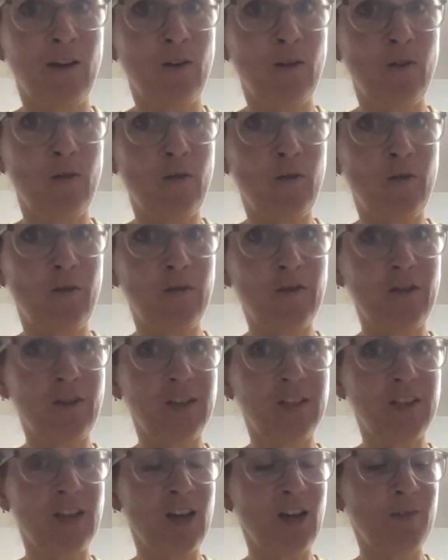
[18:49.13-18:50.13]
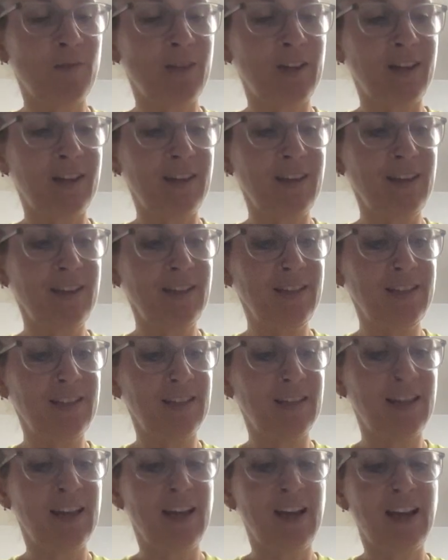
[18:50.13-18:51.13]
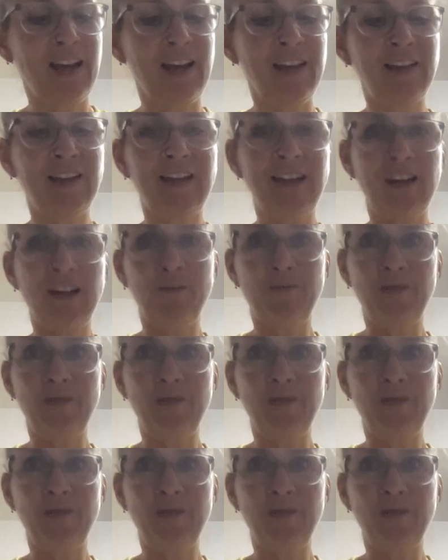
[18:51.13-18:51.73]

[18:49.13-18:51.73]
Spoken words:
over the top like this, and then it